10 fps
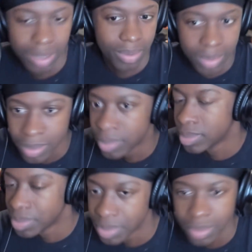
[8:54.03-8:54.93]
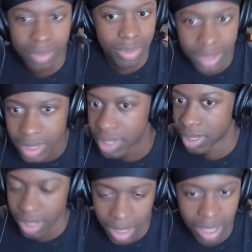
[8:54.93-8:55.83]
and my gang in here.
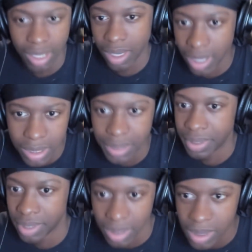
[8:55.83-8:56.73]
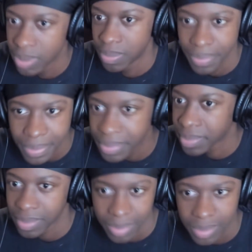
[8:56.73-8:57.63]
It's a rich nigga party.
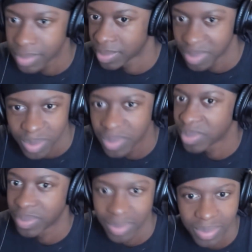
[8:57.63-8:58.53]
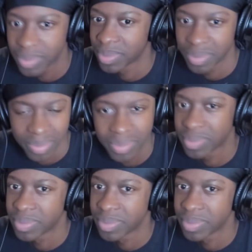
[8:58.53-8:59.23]
She's brought her gang in here.